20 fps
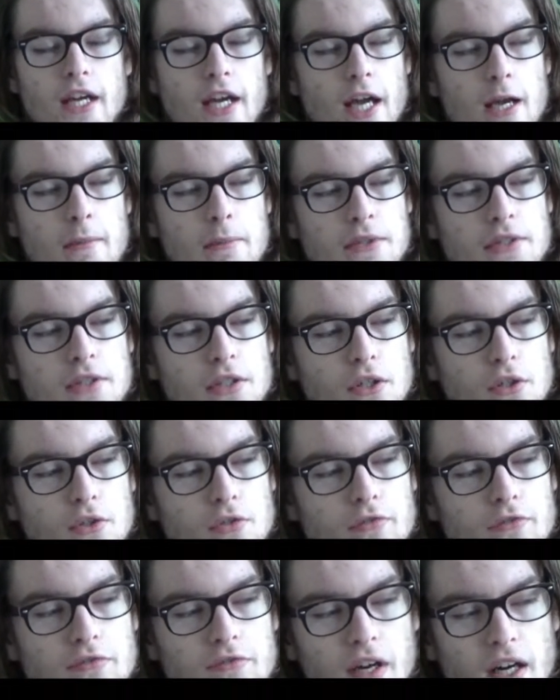Episode
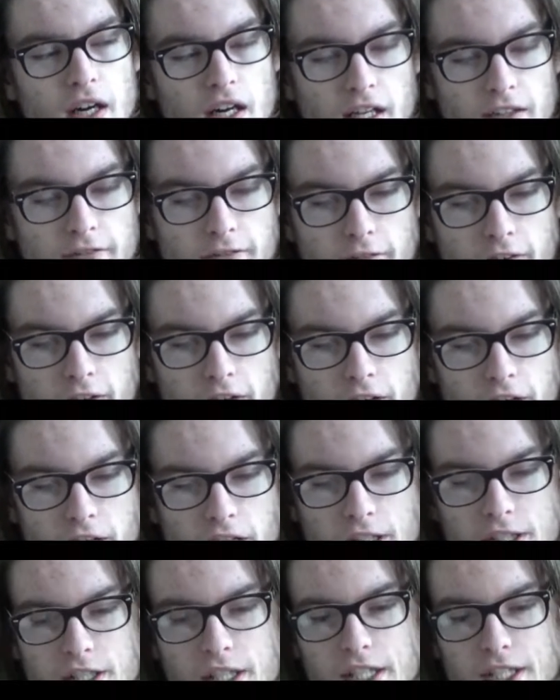5,
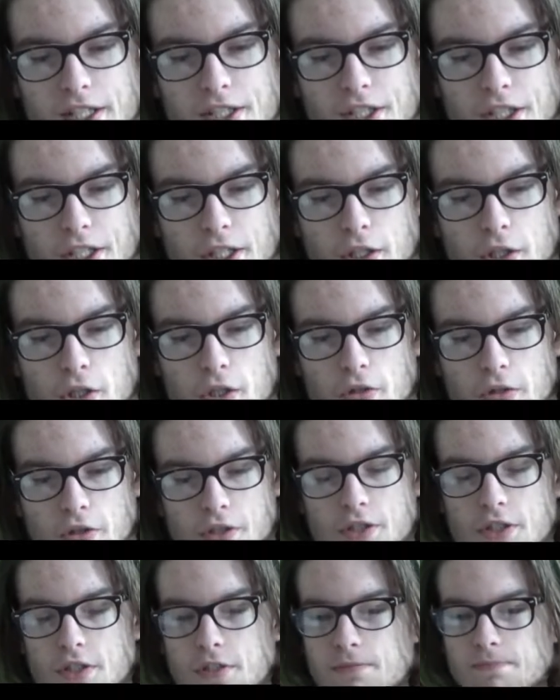and Lamborghini
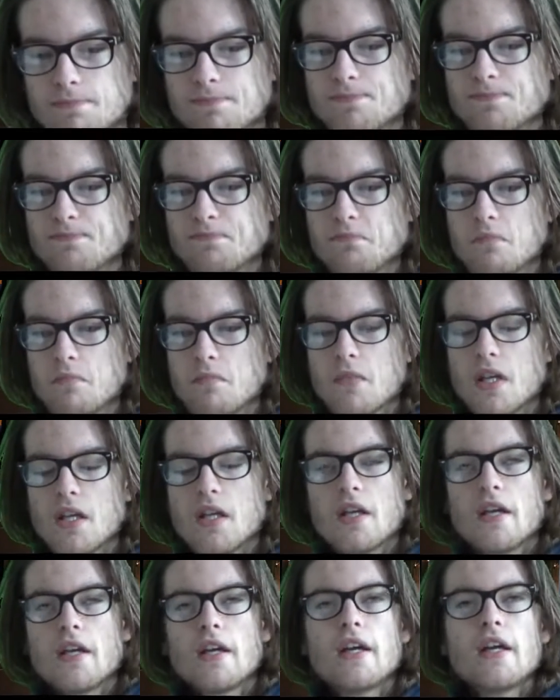Urus.
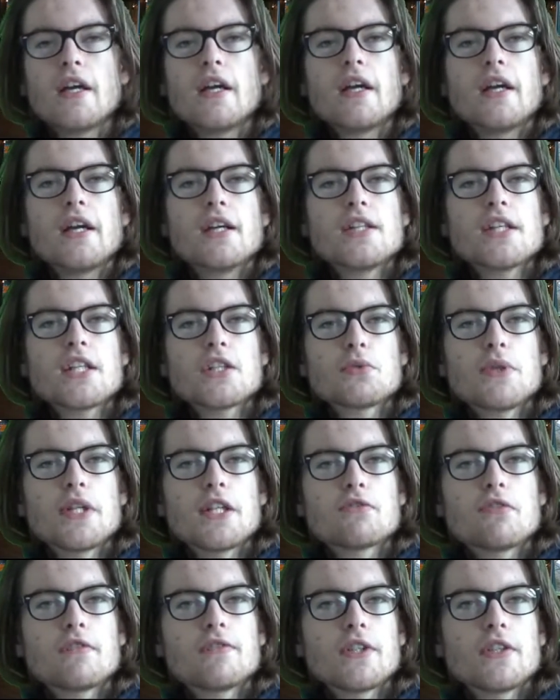In this
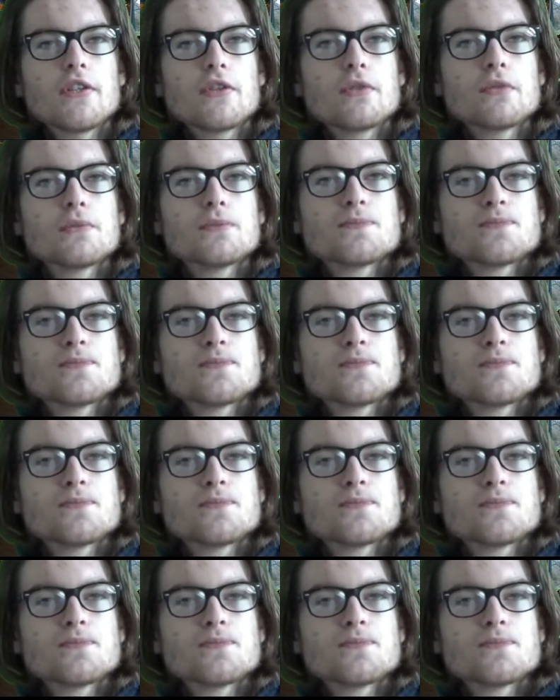week's review,